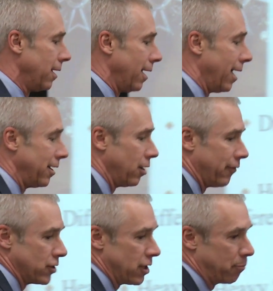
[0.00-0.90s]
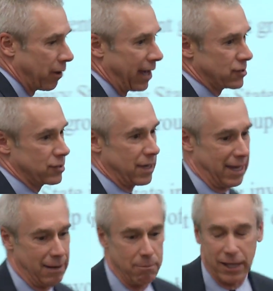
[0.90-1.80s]
University Press
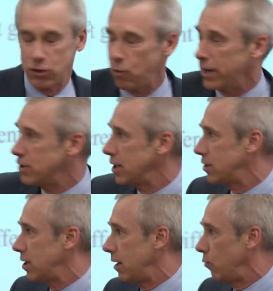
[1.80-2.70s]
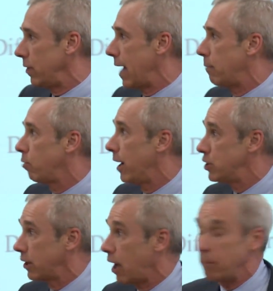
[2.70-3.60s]
in mid-2016 with that
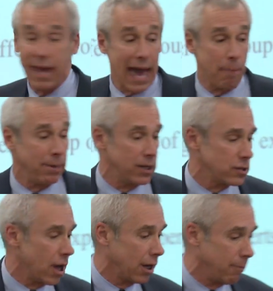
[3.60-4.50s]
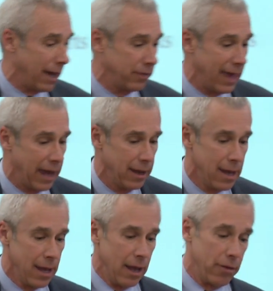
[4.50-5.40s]
project. I'll be happy to talk about that.
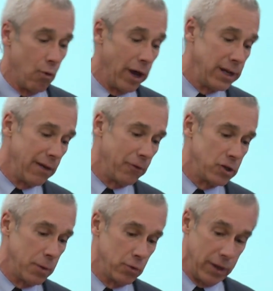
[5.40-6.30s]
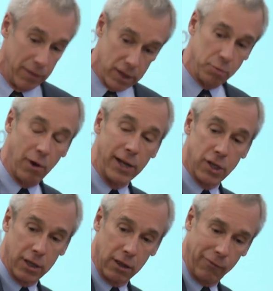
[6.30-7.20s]
The one difference between this
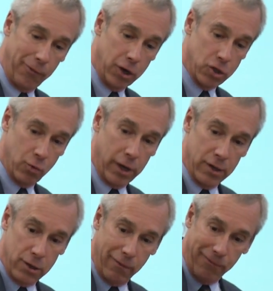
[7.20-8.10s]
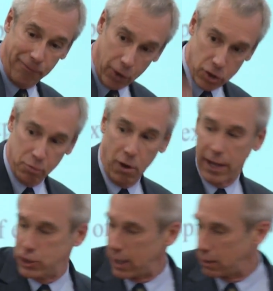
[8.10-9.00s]
project and the first one is the first
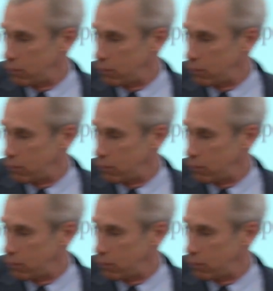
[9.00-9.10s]
project,